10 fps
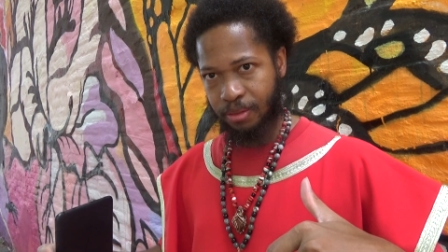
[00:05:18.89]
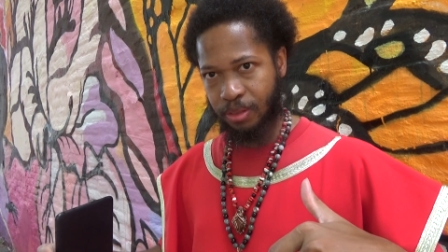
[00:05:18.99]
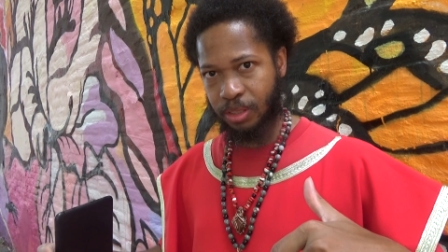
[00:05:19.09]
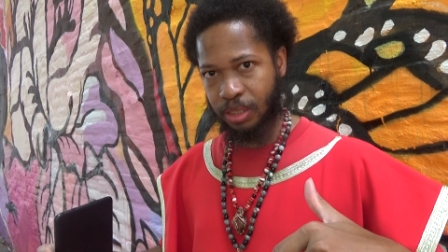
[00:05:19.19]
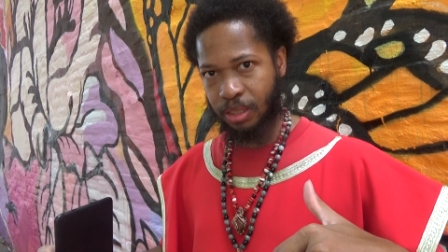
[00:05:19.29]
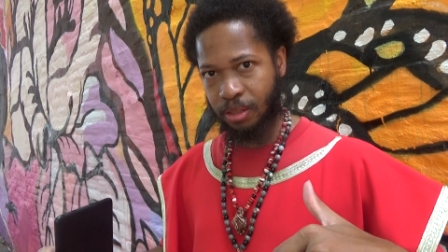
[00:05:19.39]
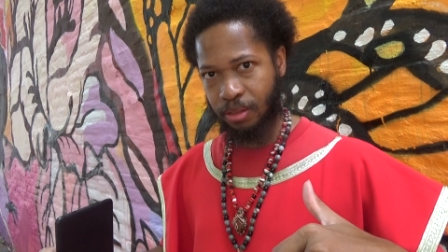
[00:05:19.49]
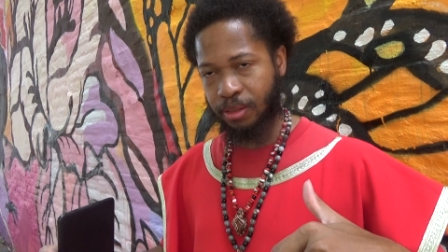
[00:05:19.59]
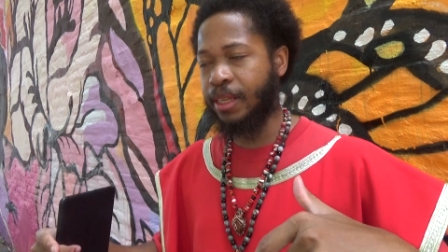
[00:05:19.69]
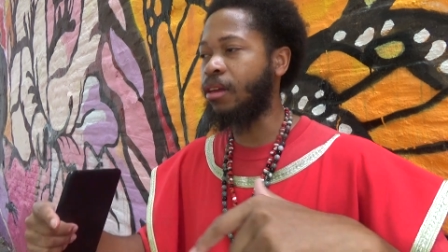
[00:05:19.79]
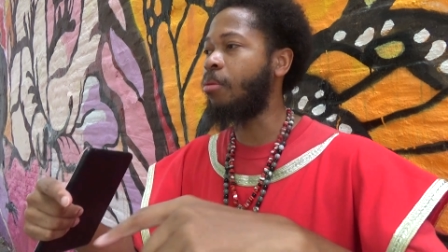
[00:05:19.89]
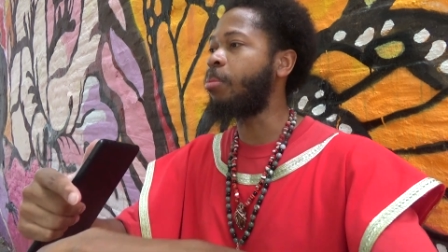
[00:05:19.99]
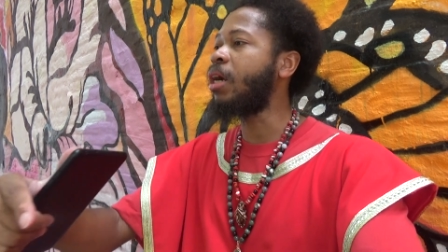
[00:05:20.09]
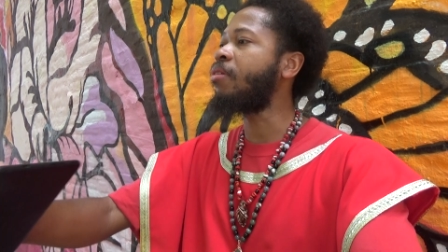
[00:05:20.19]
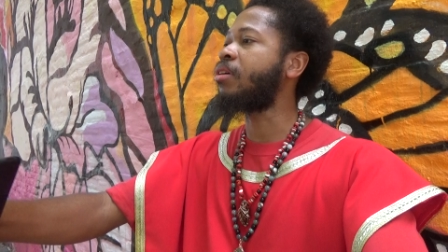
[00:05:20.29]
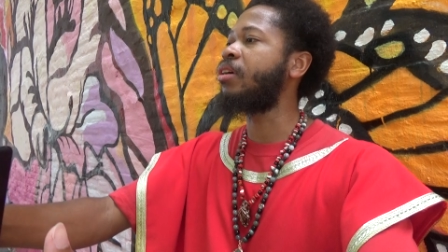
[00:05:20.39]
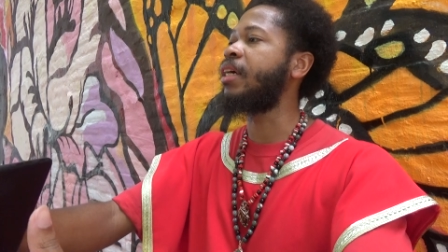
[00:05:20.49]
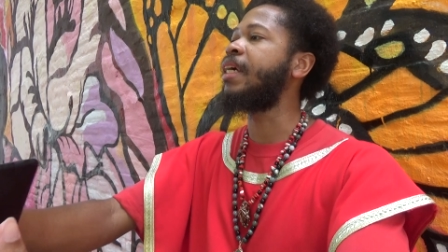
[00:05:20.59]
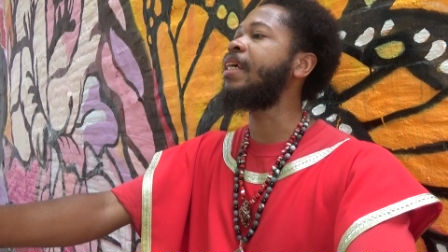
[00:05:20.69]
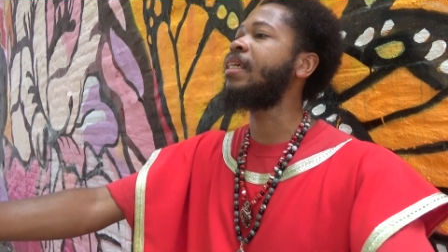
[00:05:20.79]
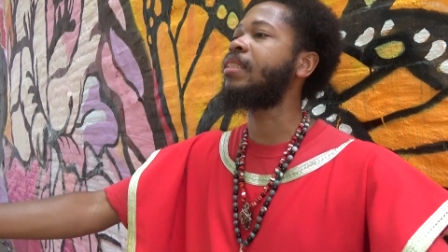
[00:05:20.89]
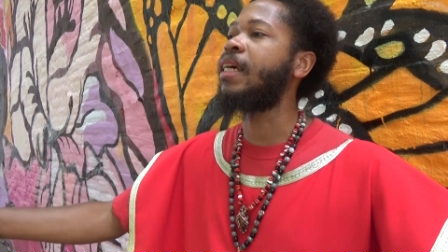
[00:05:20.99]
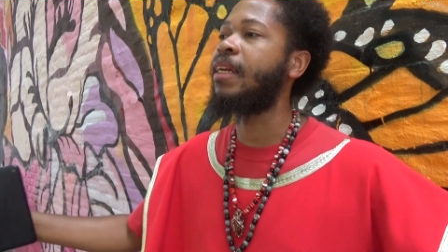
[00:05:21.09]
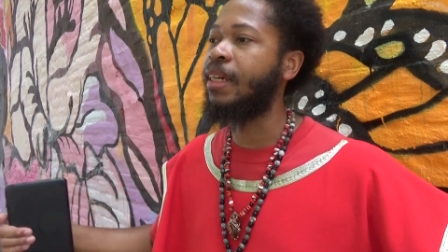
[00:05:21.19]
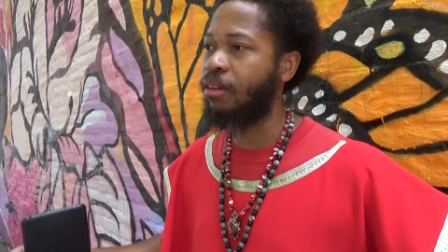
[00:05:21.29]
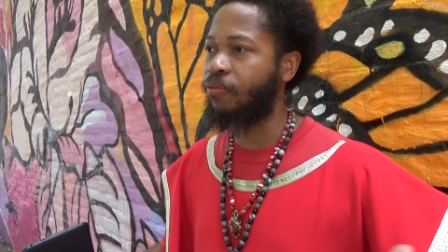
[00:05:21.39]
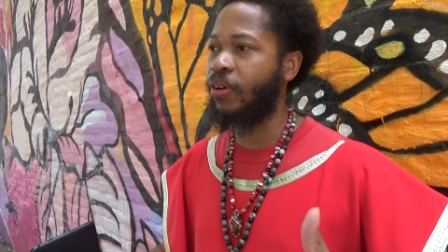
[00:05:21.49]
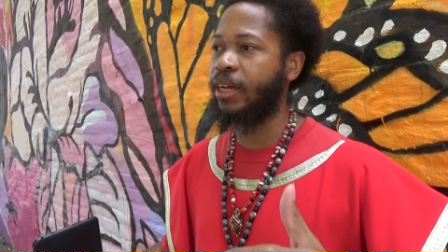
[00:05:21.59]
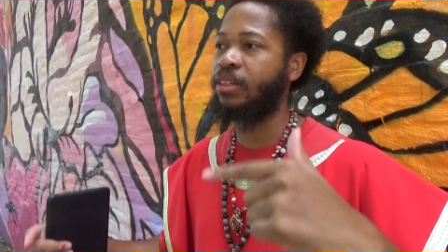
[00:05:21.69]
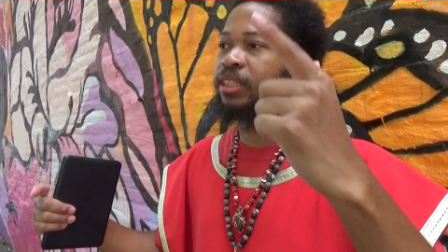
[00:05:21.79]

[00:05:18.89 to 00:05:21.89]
You see, America is that lake of fire.